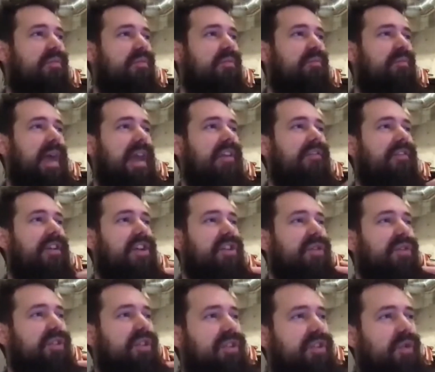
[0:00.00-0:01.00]

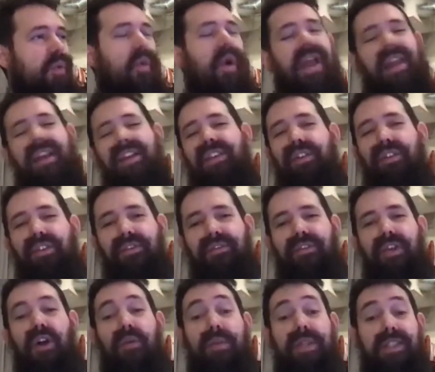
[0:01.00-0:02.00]
beneficial just to wait until the
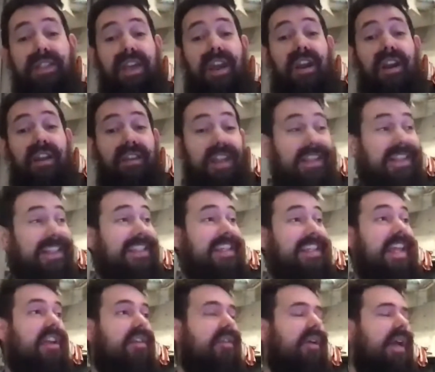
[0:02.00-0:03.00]
film is there and then
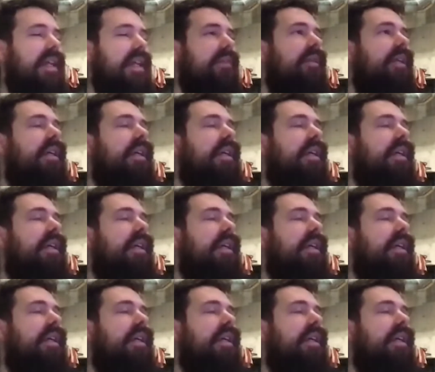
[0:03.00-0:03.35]
see it, right?